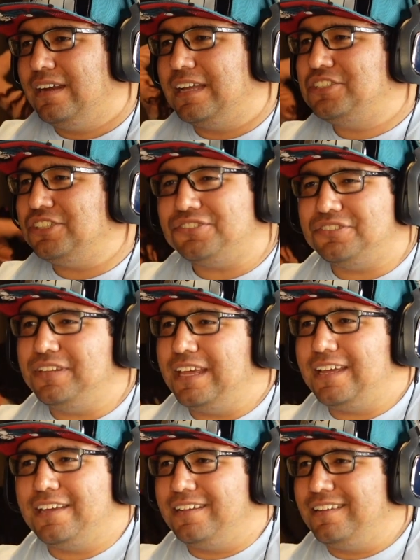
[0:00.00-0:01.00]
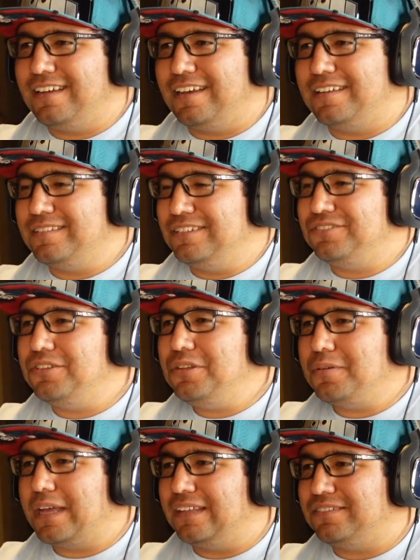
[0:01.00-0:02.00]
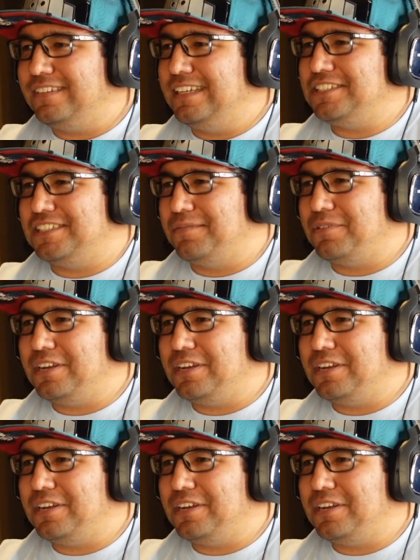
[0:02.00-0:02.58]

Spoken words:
Like just today, there's a new cancellation every